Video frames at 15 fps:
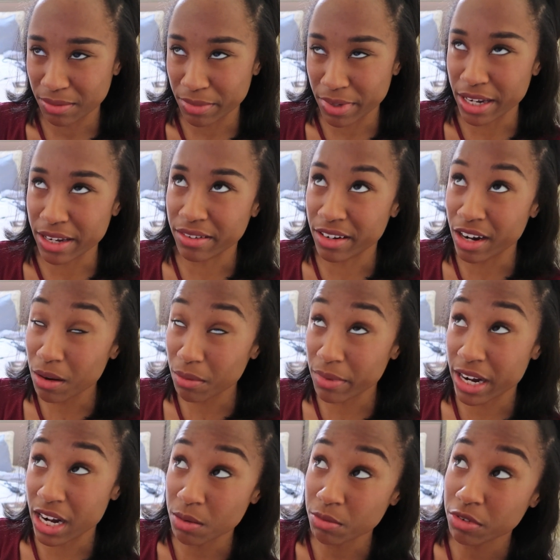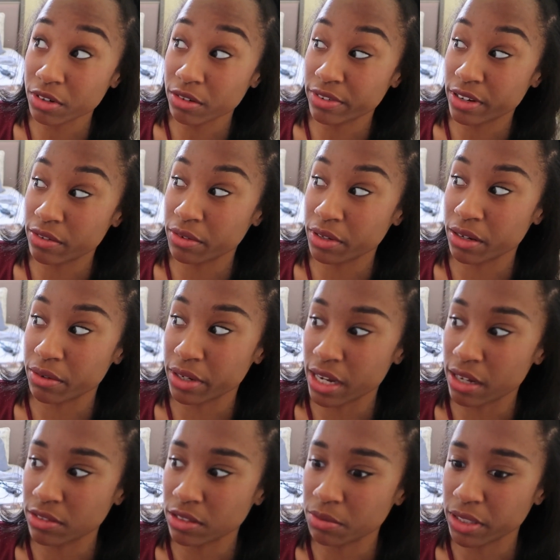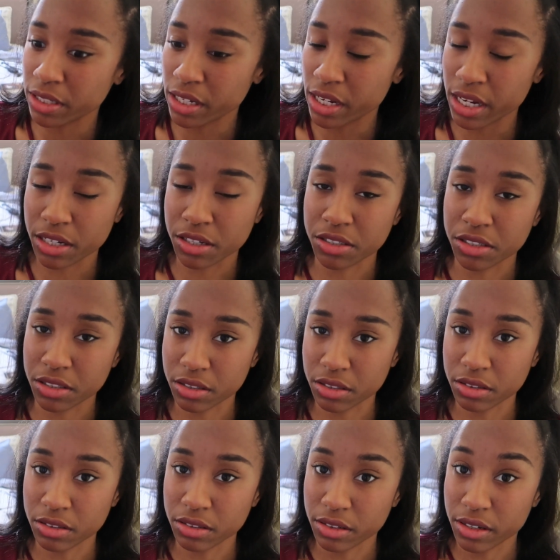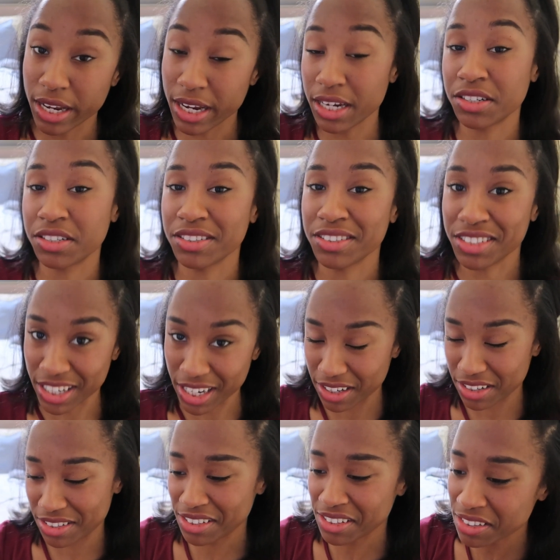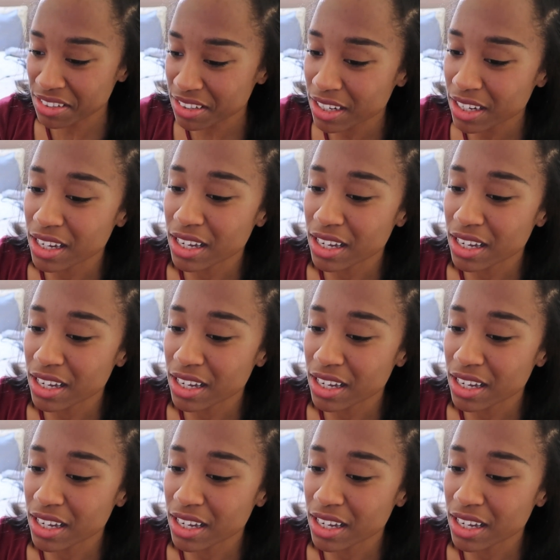my number 1 favorite would have to be Asia Jackson.